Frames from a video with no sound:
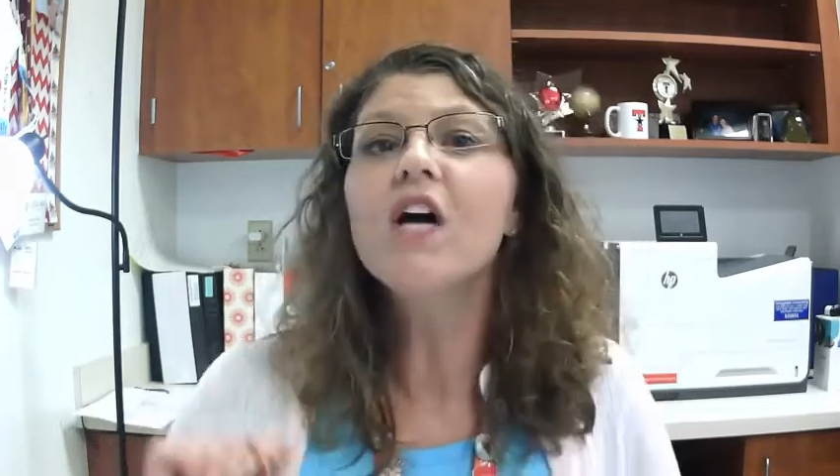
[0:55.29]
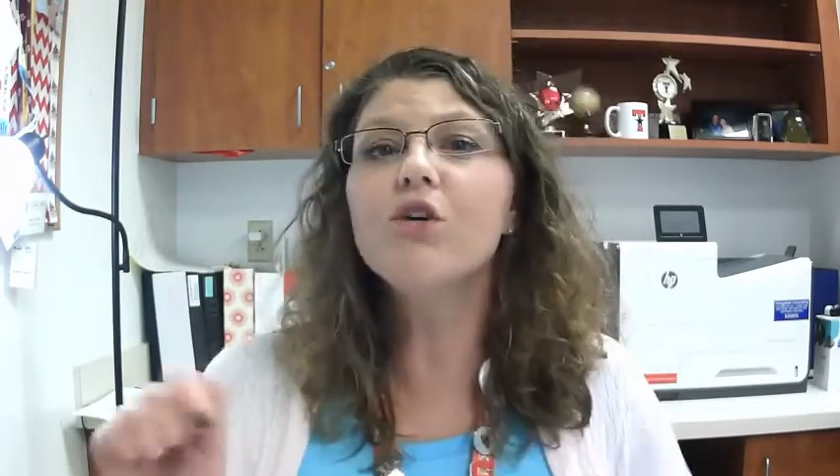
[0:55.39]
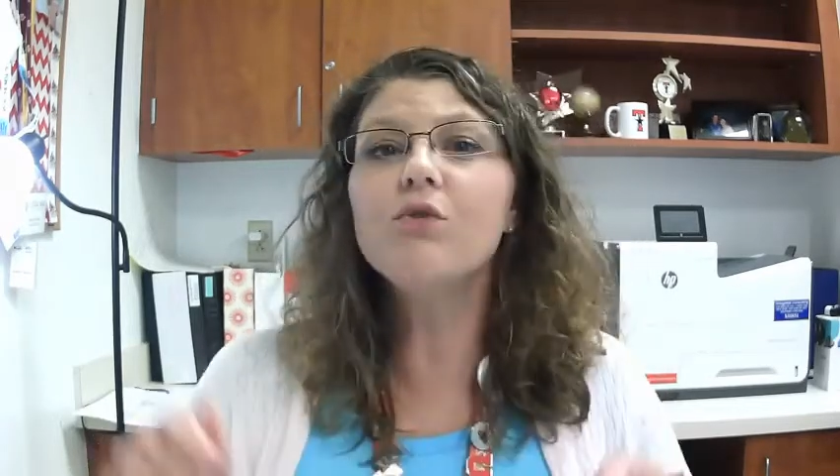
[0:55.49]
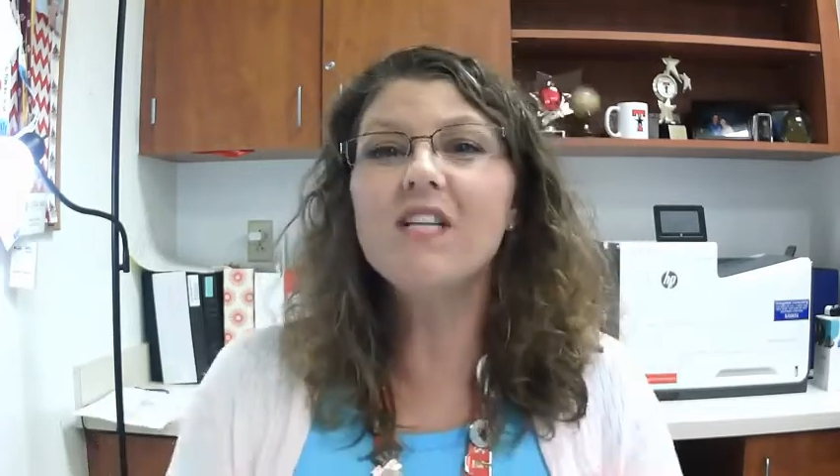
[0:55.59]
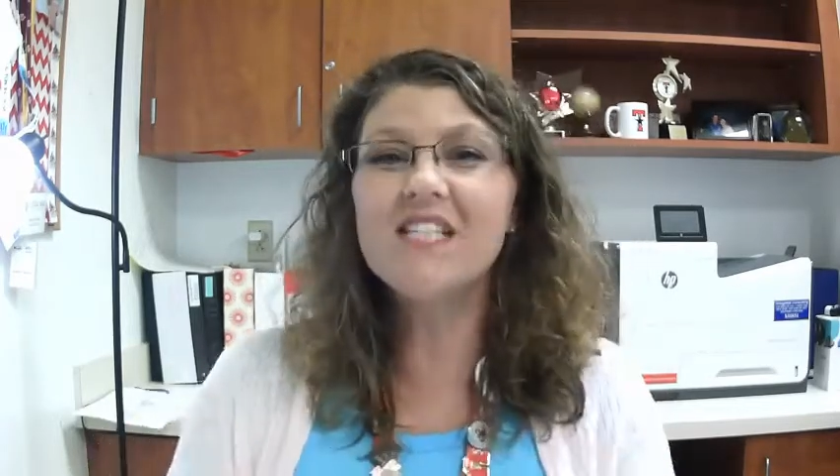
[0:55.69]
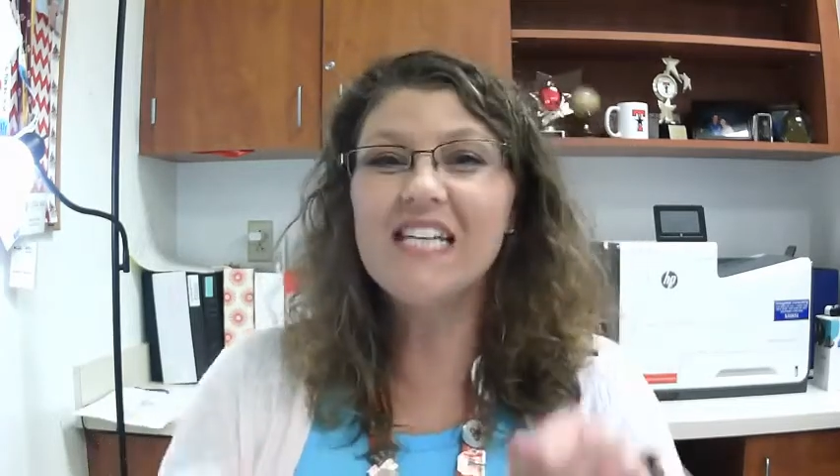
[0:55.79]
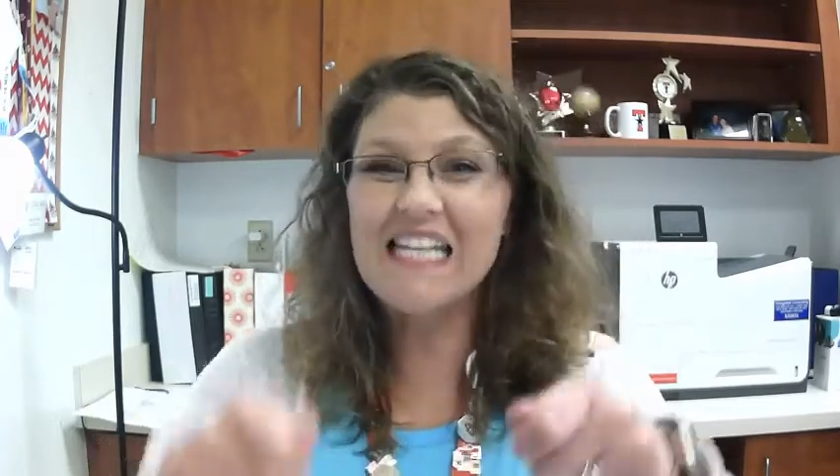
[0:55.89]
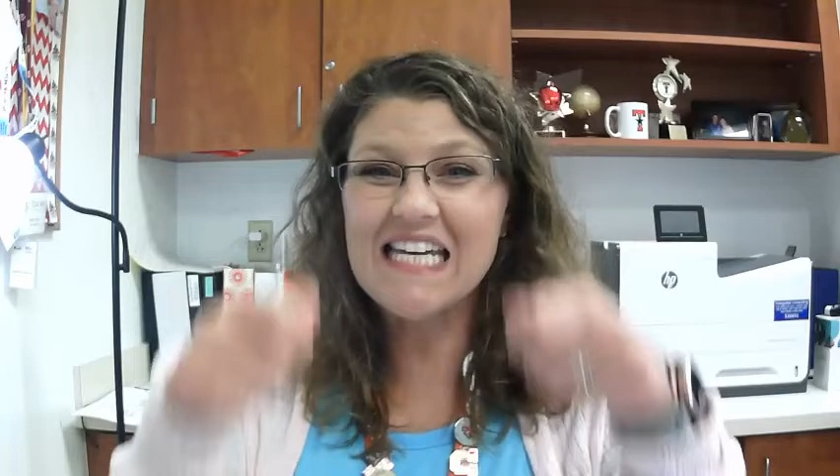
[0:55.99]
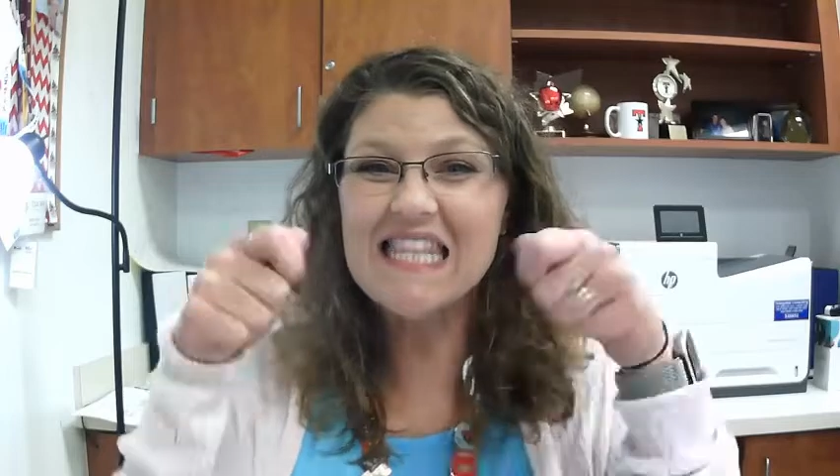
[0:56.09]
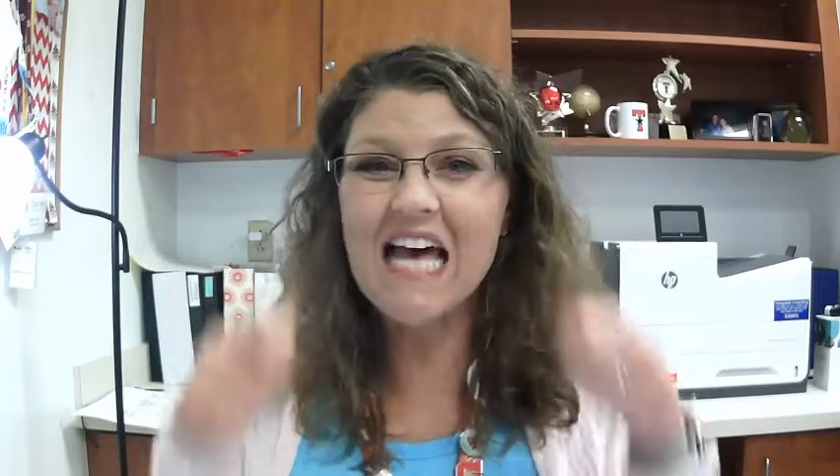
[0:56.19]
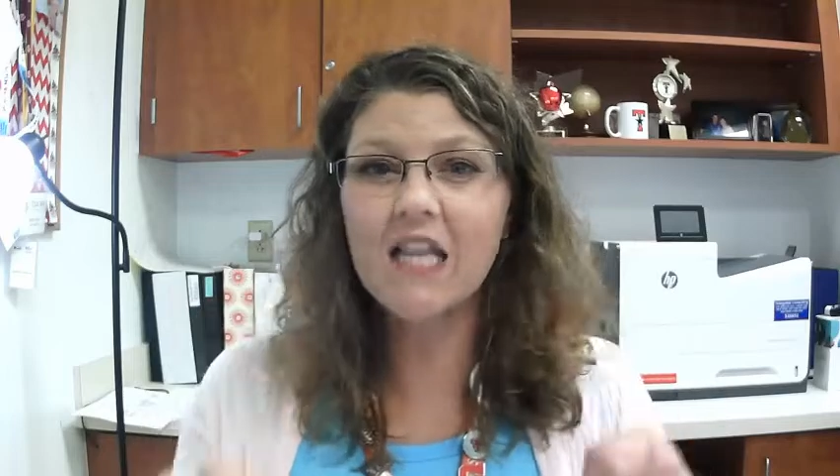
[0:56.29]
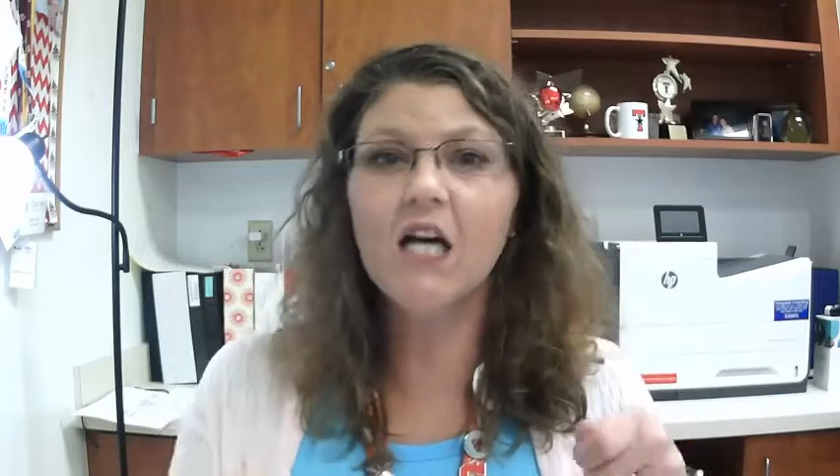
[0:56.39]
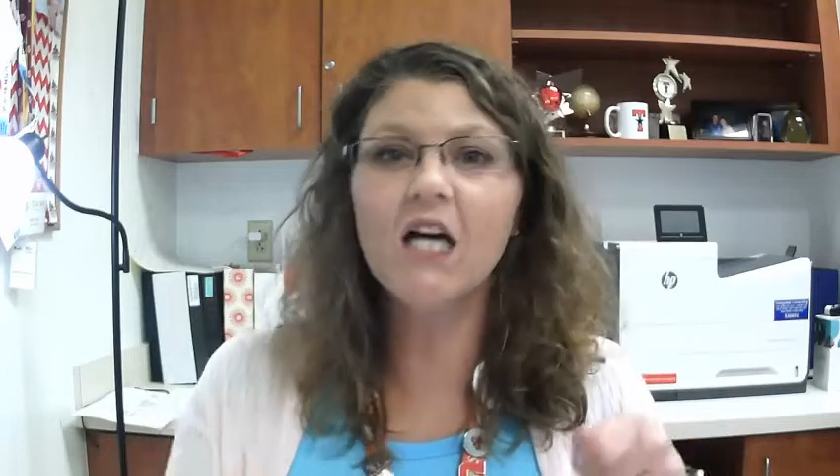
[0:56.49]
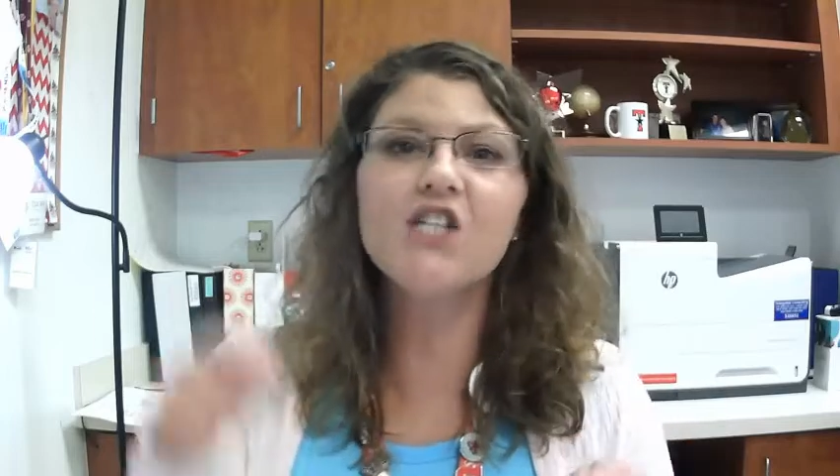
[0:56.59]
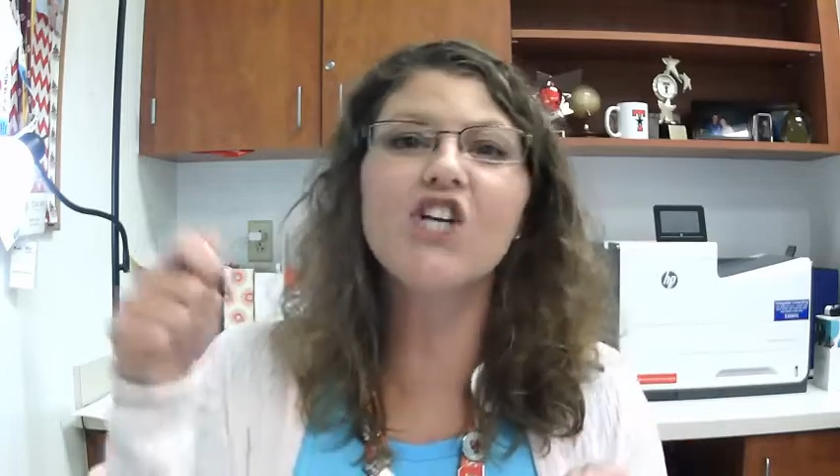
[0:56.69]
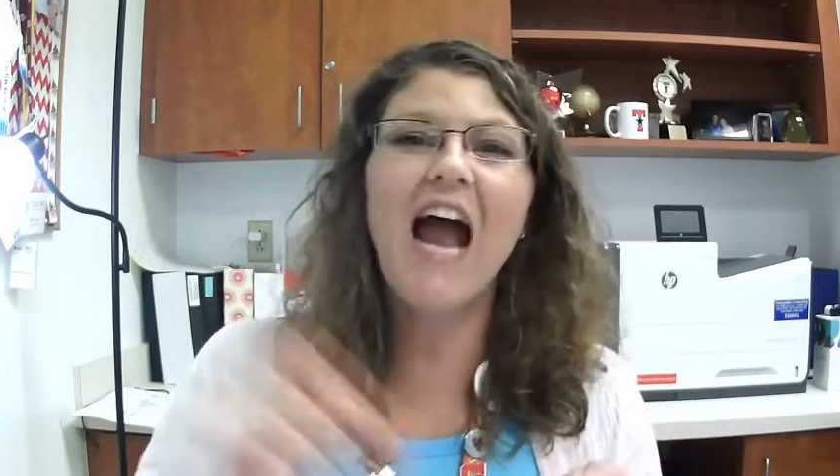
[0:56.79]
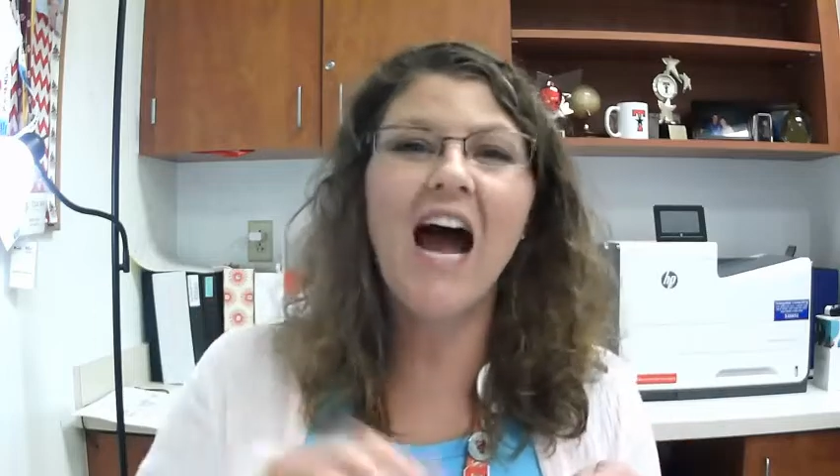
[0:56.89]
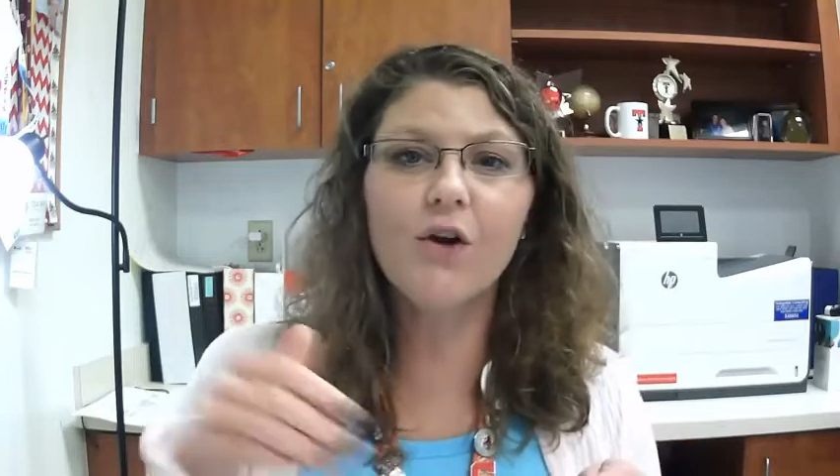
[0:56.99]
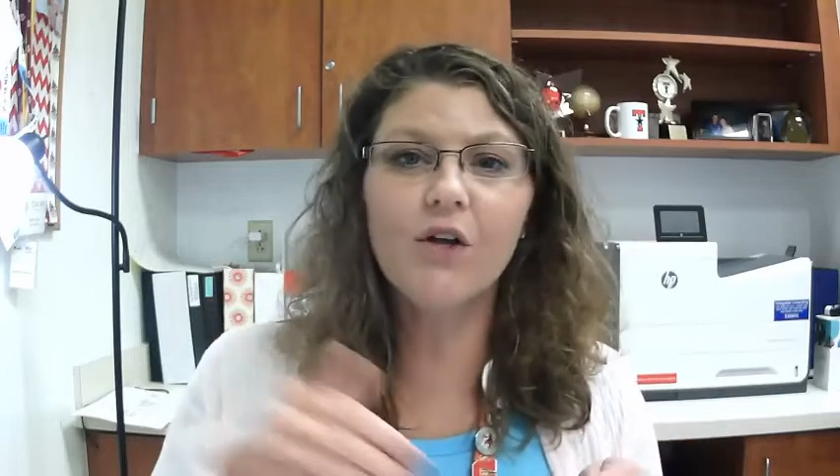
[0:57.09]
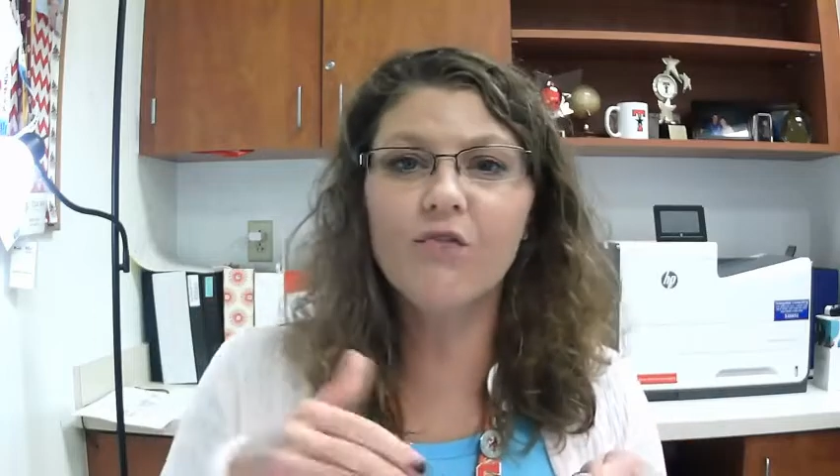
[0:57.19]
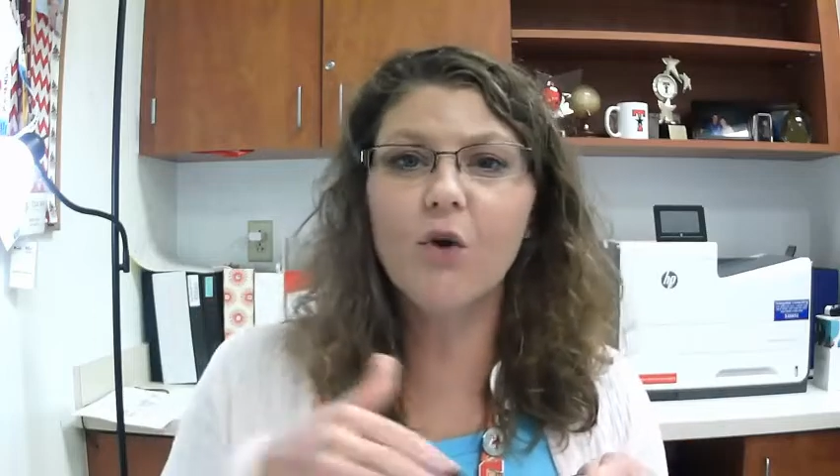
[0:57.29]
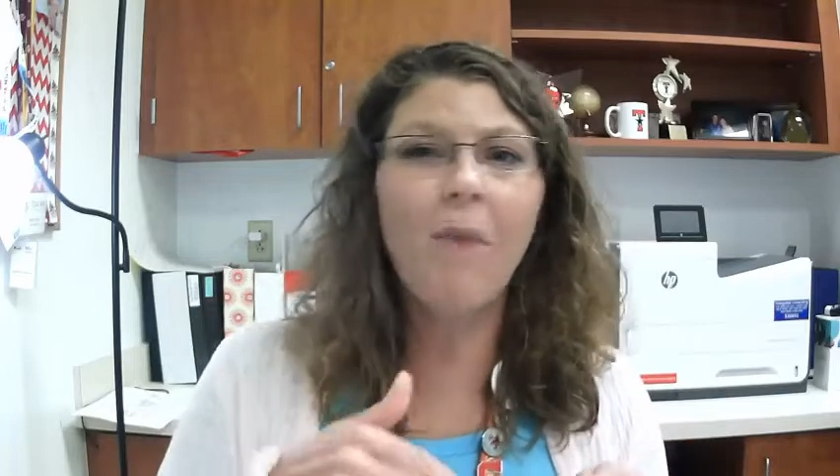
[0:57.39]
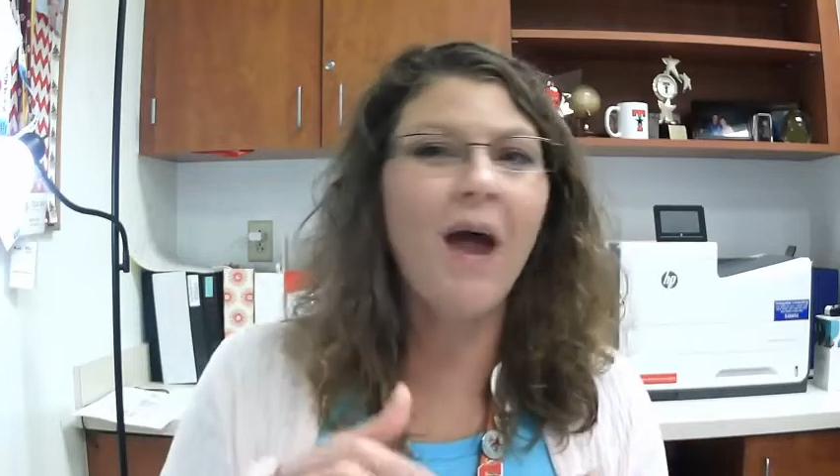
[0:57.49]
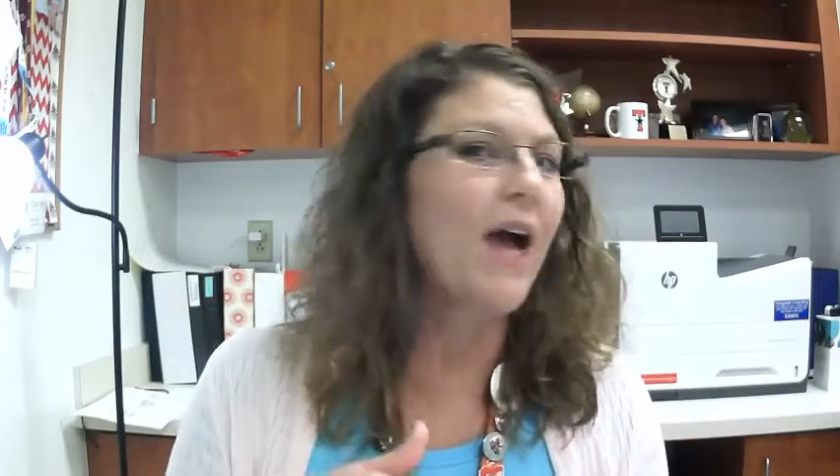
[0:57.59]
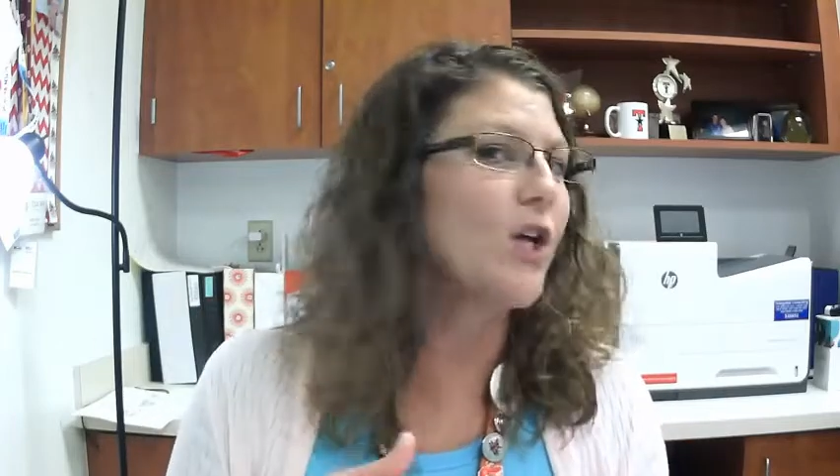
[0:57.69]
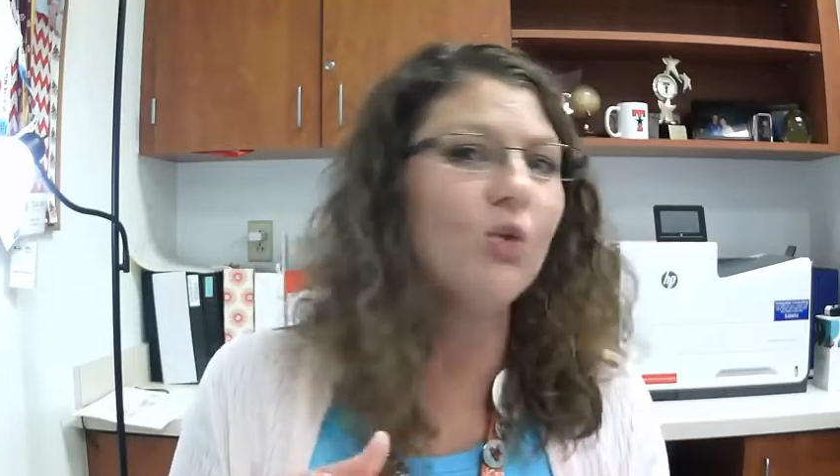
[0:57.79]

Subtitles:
you need to get that lunch out of your bag.